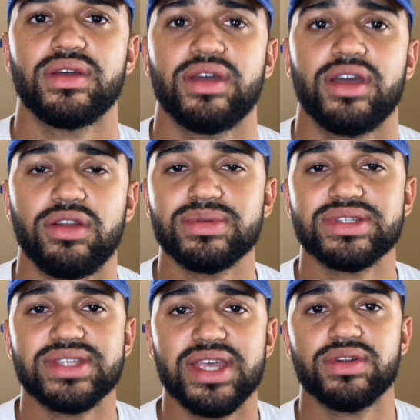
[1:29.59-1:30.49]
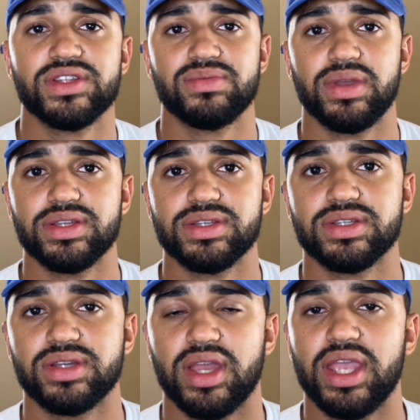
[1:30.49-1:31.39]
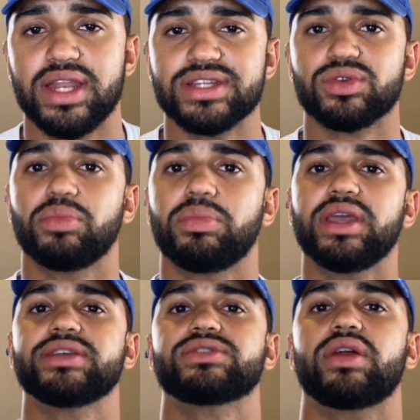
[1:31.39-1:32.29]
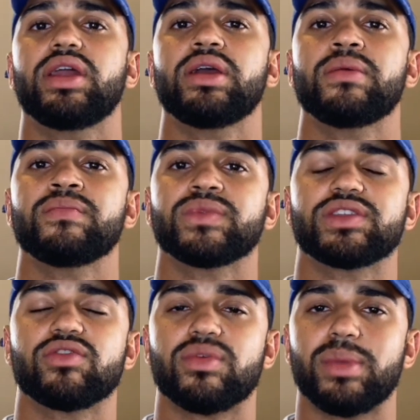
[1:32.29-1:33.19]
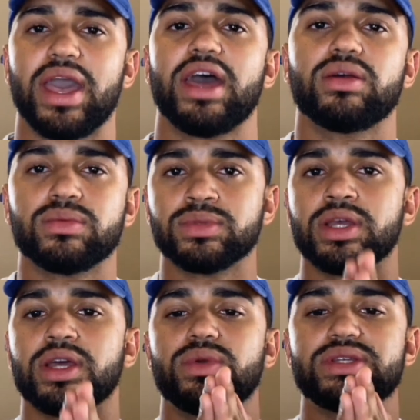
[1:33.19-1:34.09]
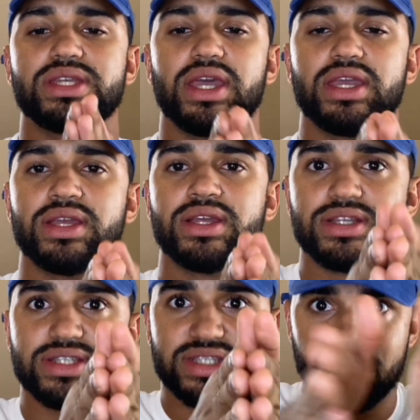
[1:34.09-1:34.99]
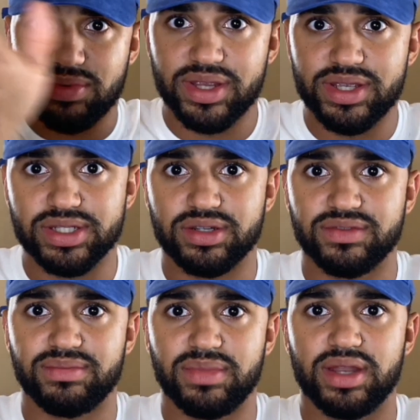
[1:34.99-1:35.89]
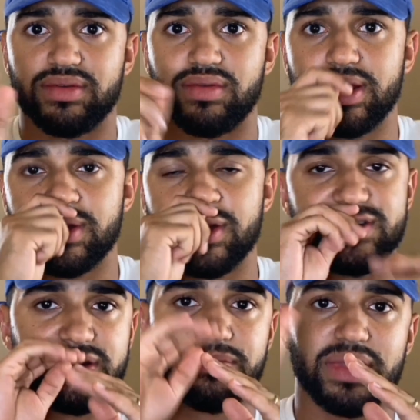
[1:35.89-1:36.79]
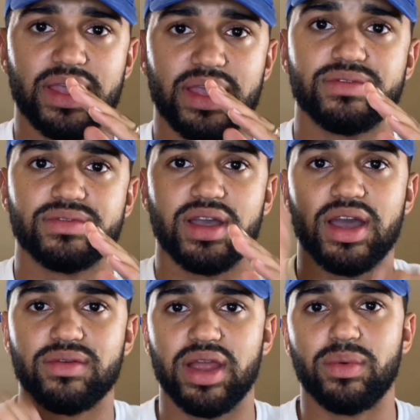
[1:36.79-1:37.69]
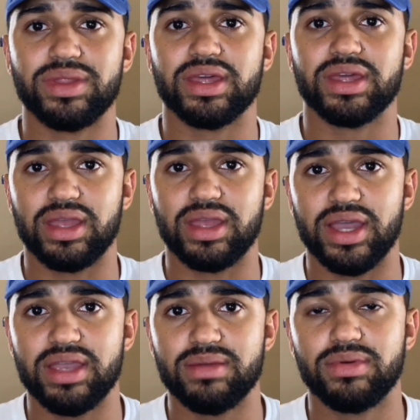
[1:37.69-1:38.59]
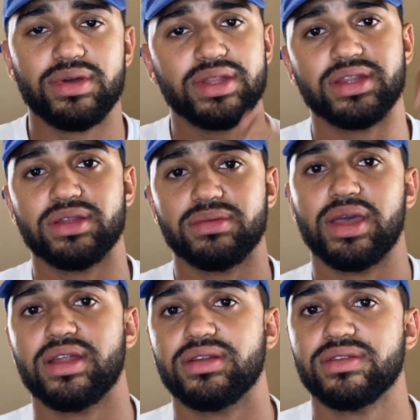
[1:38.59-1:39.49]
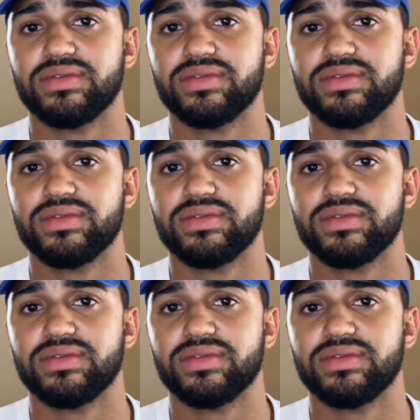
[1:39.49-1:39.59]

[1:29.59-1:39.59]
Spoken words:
Elohim's sacred space. And he disobeys, right? So from Adam, we see a separation of men, right? There is the man of God, right, with Abel, and then the man